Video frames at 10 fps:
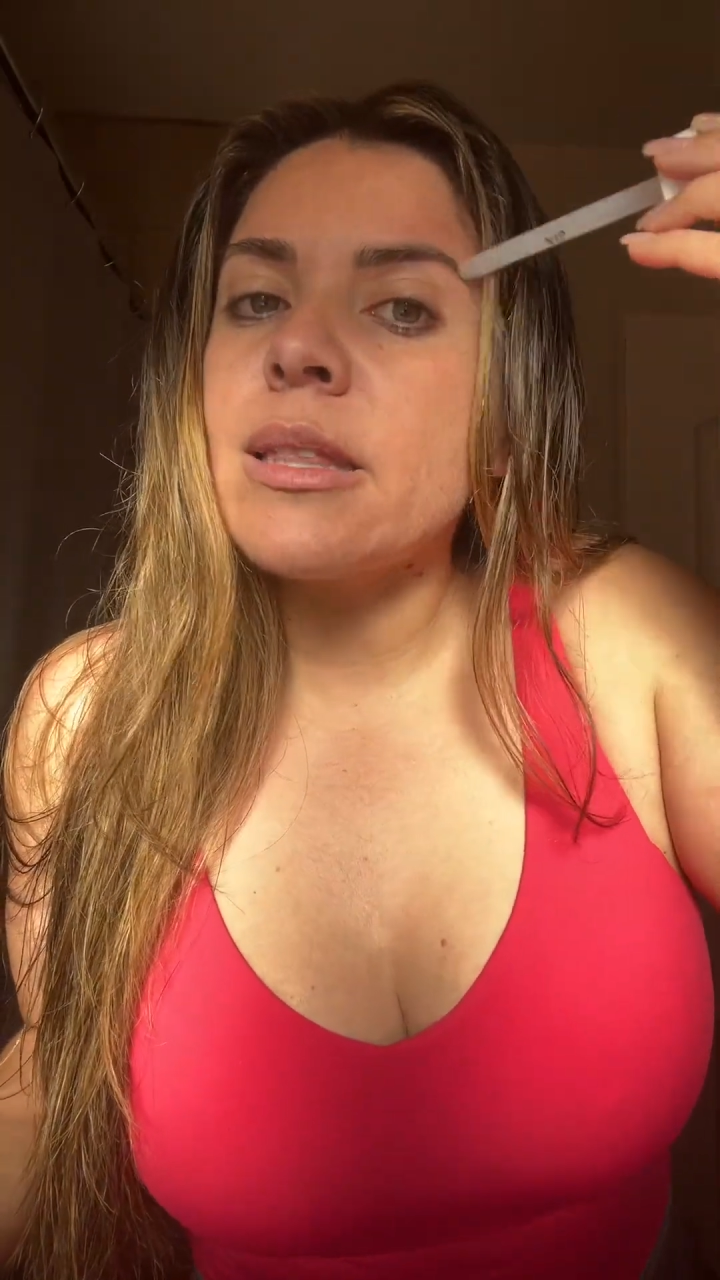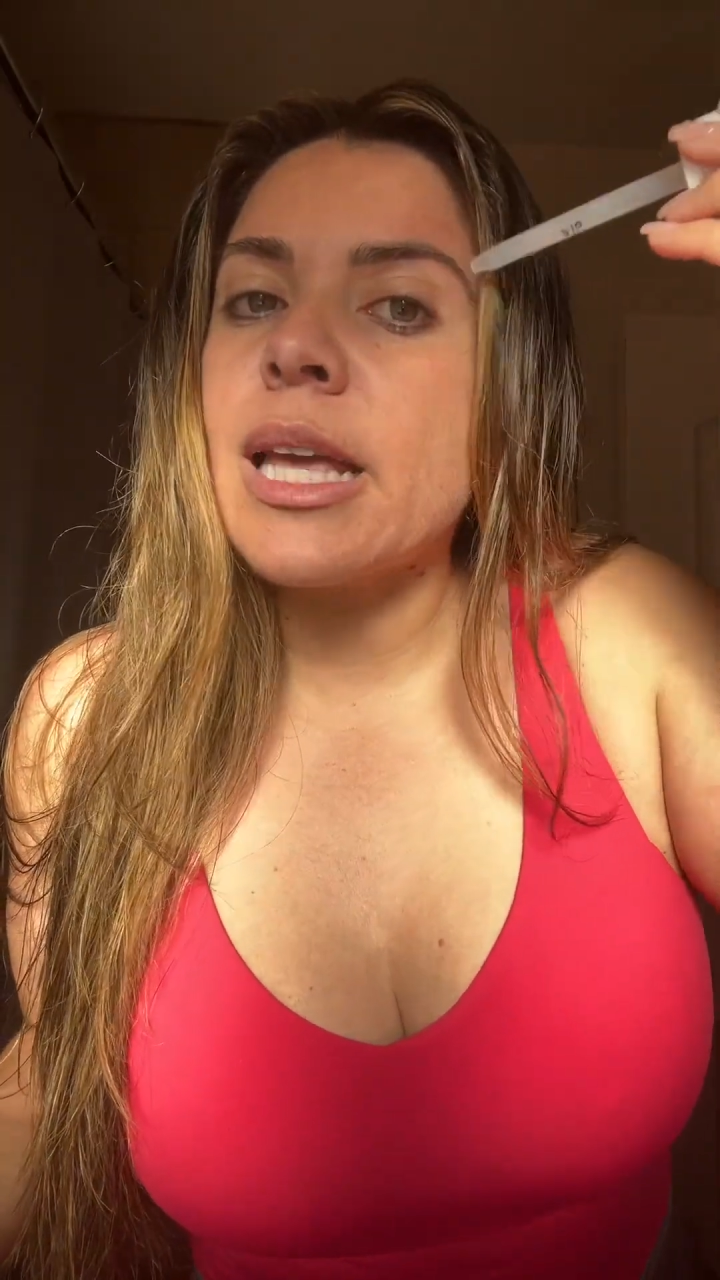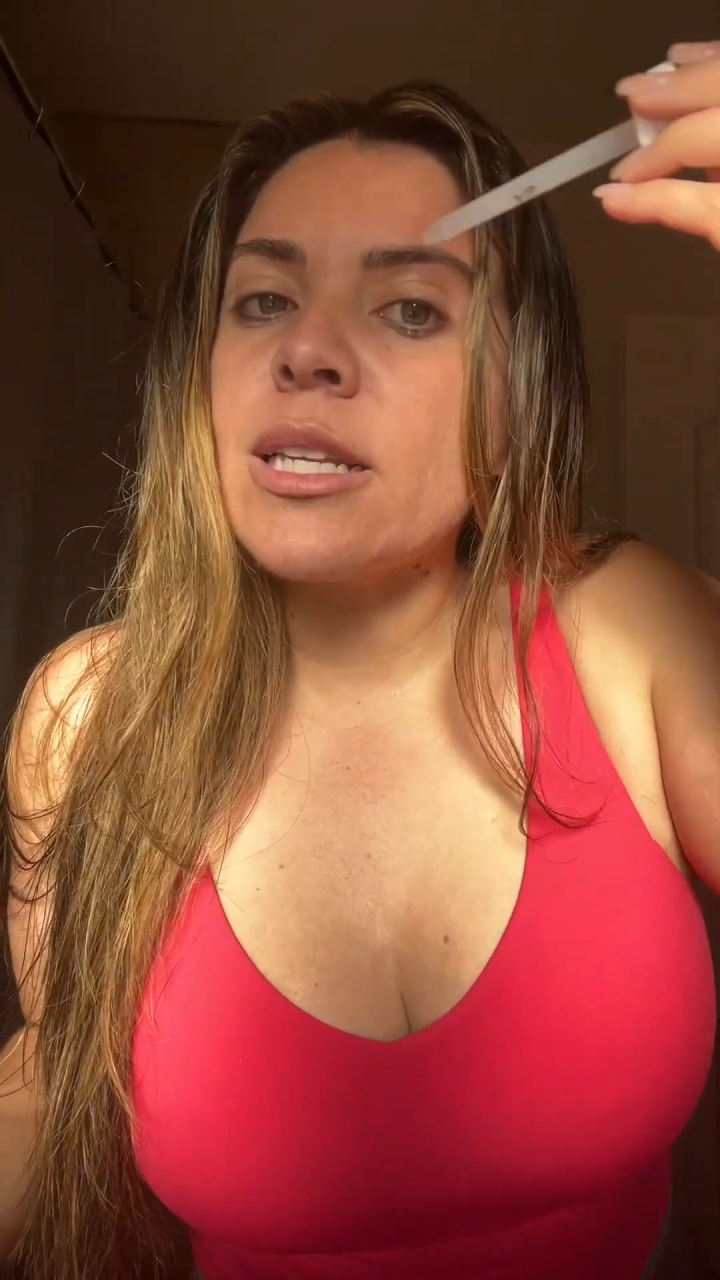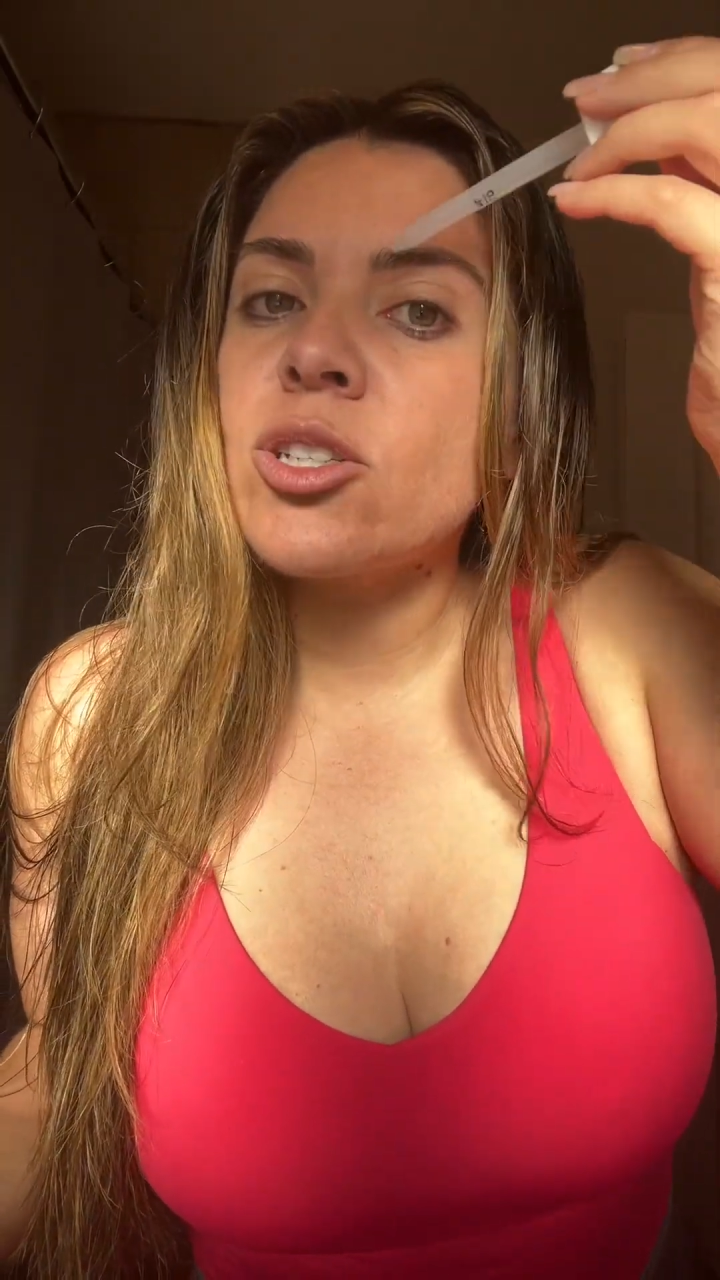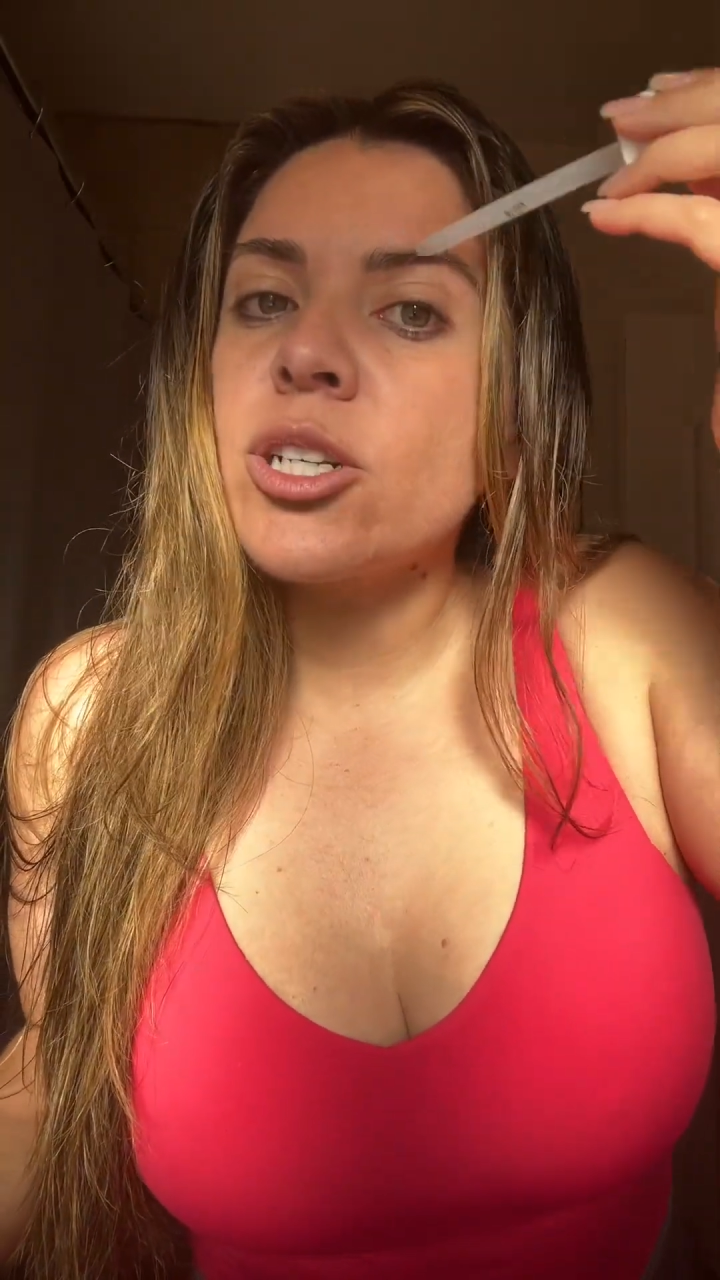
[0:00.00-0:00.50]

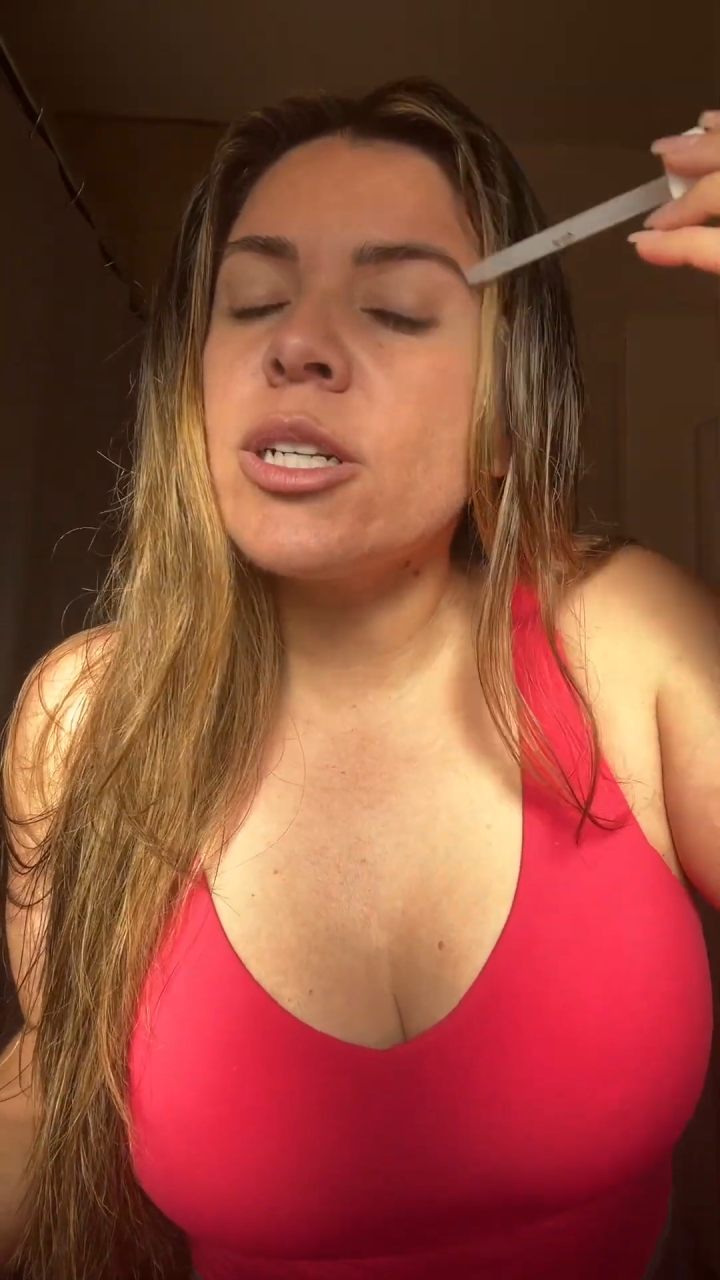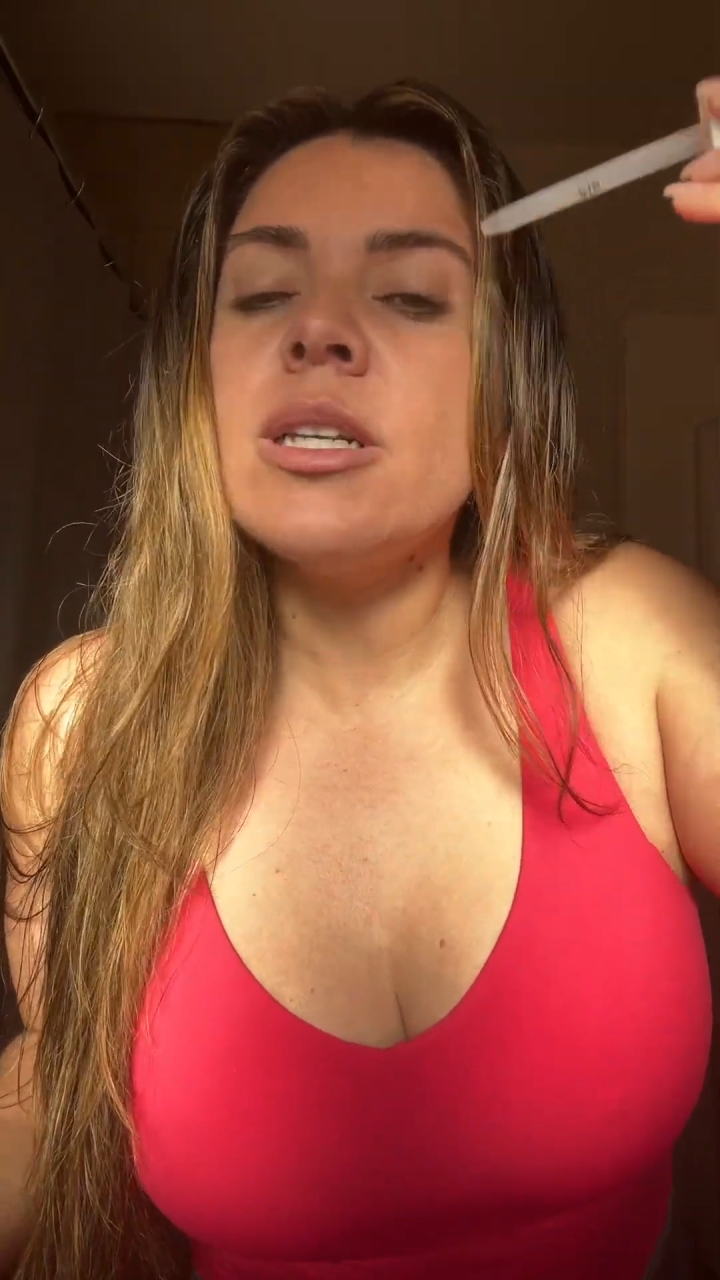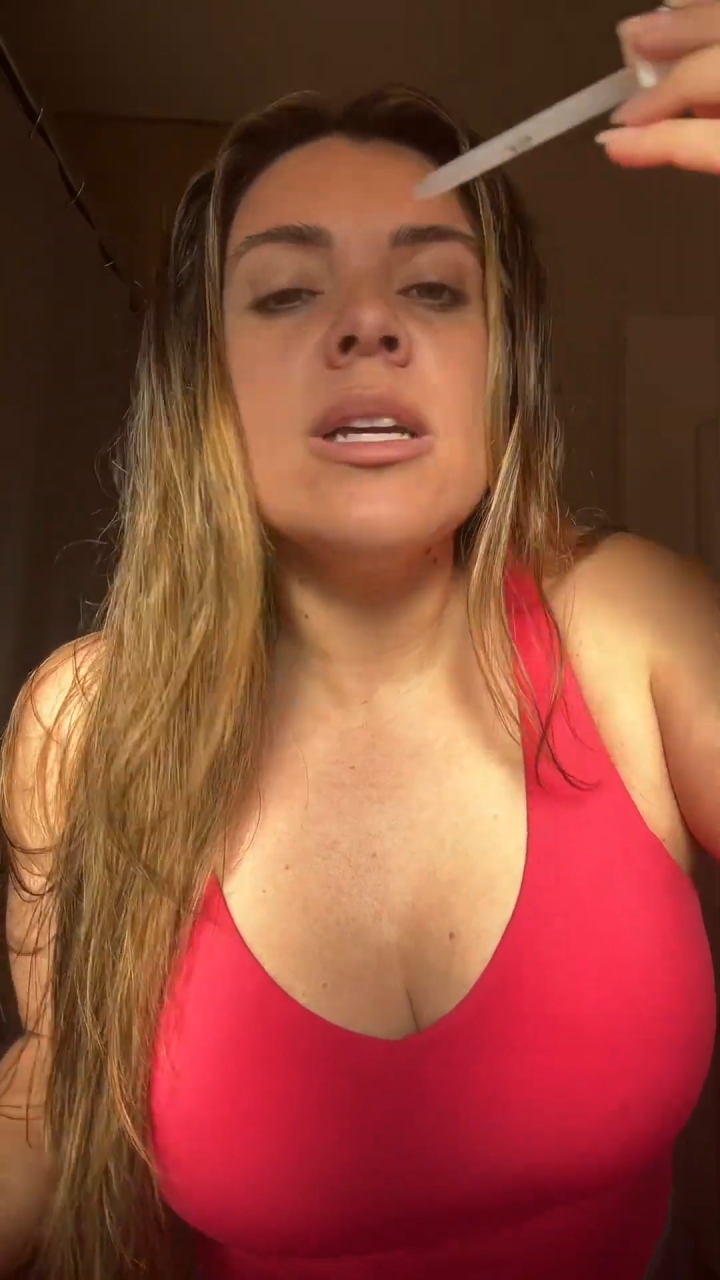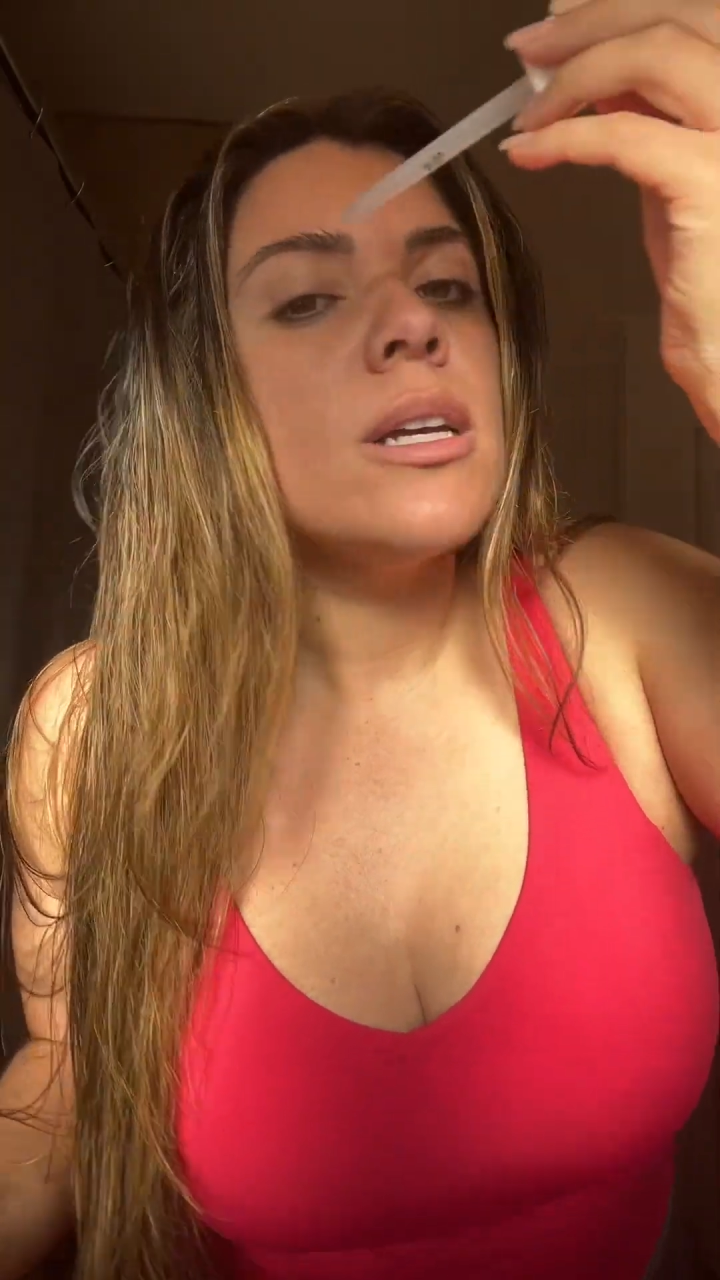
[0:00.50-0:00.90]
lasered,